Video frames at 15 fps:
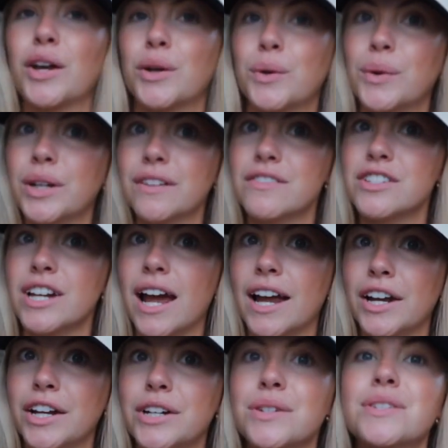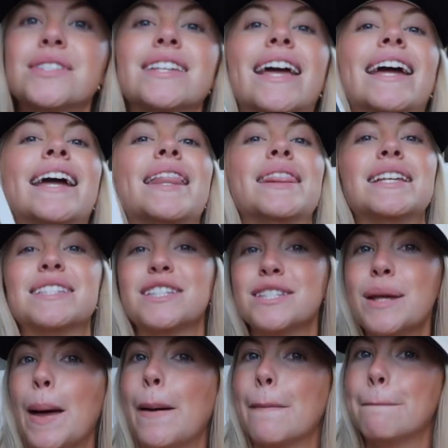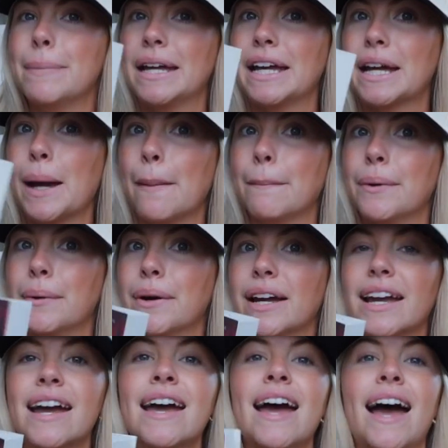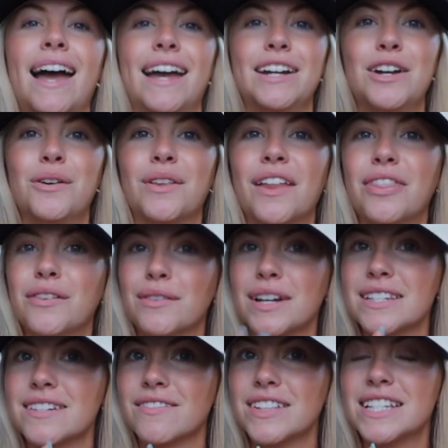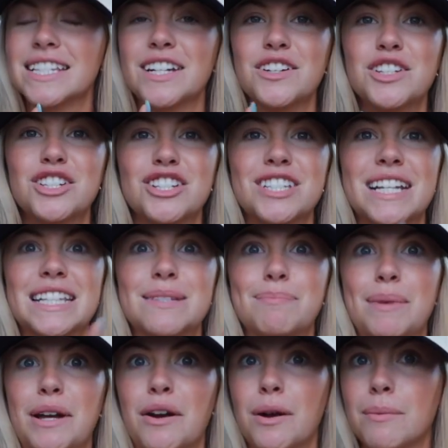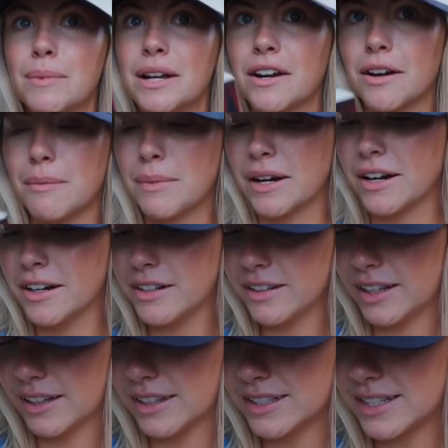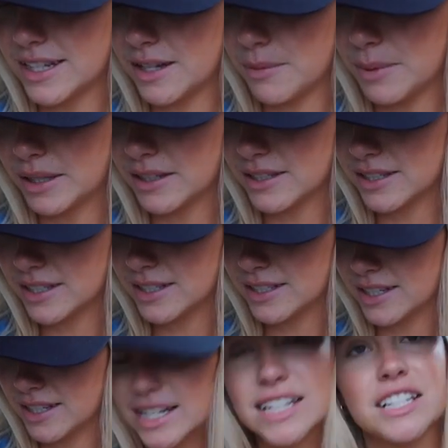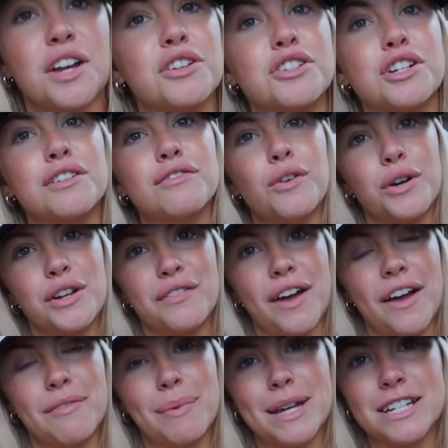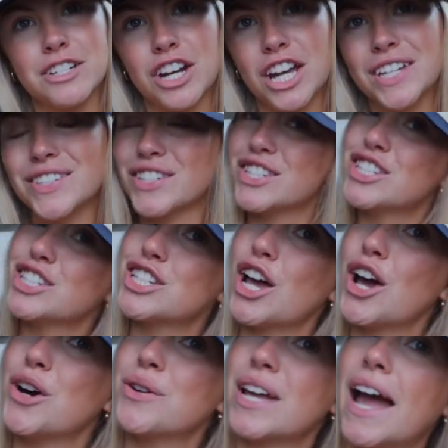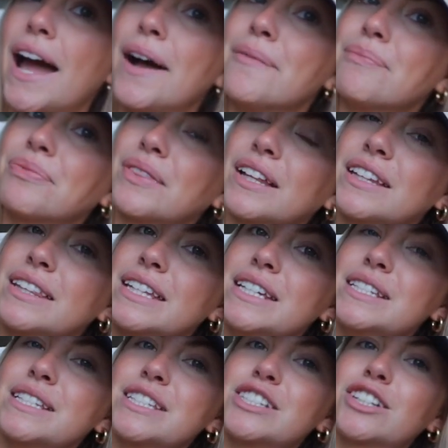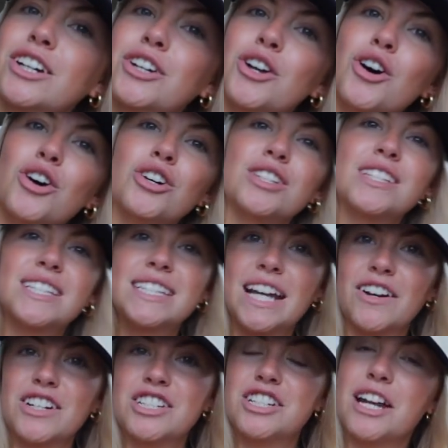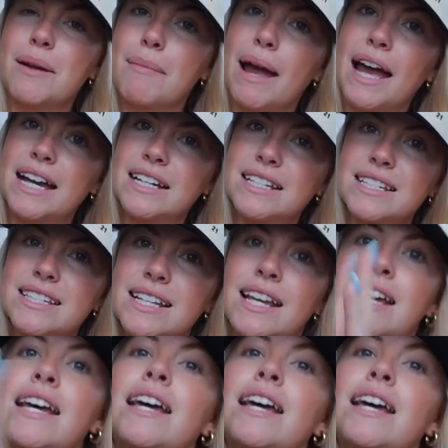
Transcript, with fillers: Queen of Shadows, and this is a big boy. I know that the rest of this series just gets bigger and bigger and bigger. Like, let's see how big this is. six hundred forty-five pages, so yeah. These good old Sarah J Maas